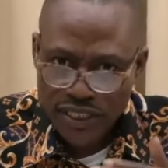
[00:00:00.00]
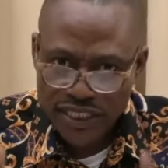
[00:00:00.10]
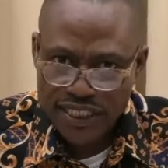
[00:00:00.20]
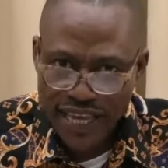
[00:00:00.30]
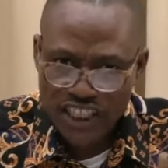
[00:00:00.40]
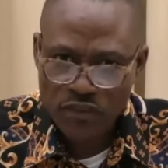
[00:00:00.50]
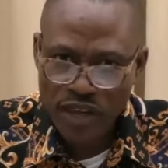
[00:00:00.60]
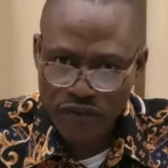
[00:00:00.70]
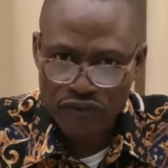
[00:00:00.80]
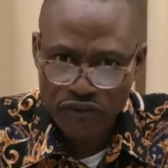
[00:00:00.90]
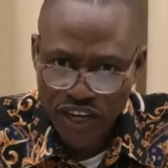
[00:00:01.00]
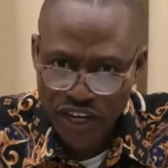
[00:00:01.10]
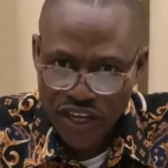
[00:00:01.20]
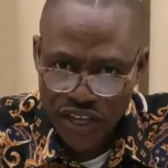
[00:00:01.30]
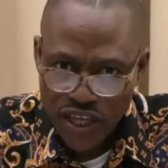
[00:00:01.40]
sets me
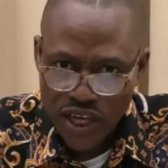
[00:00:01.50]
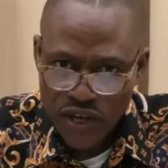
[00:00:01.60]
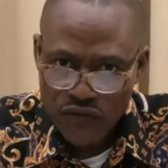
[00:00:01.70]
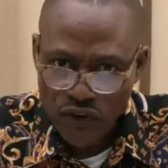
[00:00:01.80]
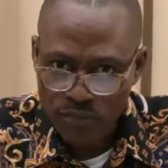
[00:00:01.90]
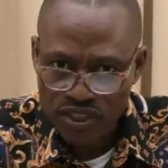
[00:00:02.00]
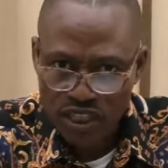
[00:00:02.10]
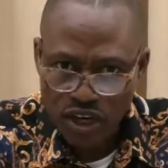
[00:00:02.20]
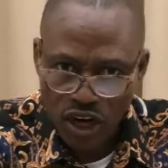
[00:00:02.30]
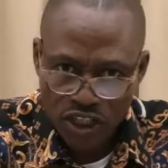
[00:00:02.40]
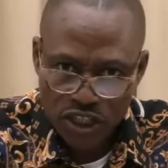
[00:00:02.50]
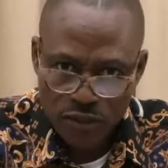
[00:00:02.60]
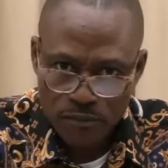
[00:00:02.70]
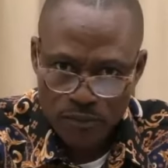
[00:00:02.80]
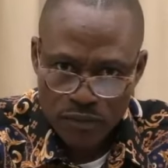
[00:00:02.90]
free from
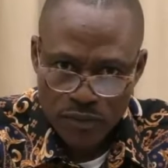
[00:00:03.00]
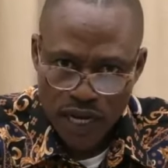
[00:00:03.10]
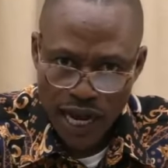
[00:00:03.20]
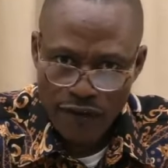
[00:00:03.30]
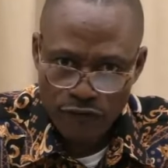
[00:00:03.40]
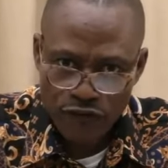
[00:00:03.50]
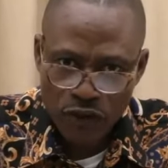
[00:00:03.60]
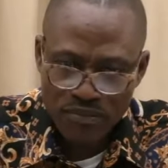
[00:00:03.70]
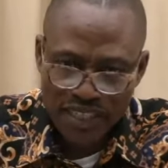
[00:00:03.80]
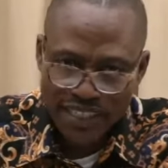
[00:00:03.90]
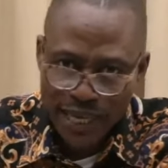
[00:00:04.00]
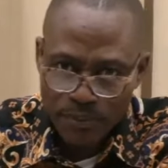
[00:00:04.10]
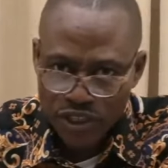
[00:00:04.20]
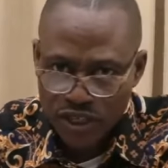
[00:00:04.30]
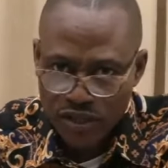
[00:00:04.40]
seduction and from
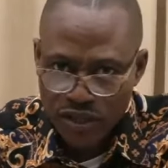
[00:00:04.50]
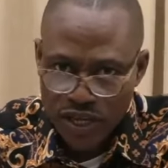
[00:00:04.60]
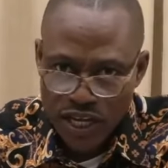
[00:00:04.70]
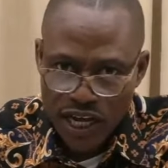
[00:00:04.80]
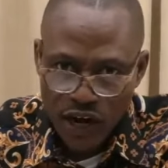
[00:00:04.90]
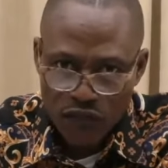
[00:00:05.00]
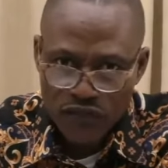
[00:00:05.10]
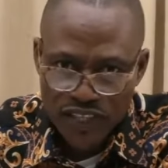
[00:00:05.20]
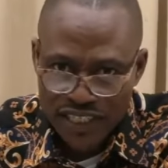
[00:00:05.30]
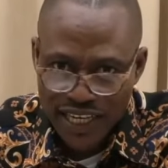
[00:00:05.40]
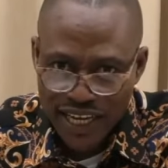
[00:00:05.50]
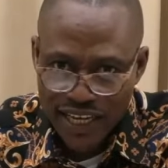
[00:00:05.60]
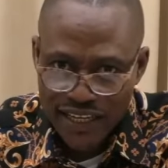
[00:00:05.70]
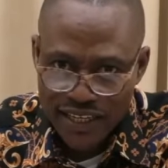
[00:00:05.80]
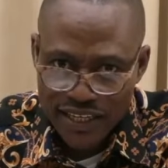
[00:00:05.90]
deception of the
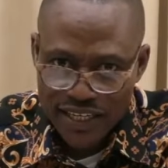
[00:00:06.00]
day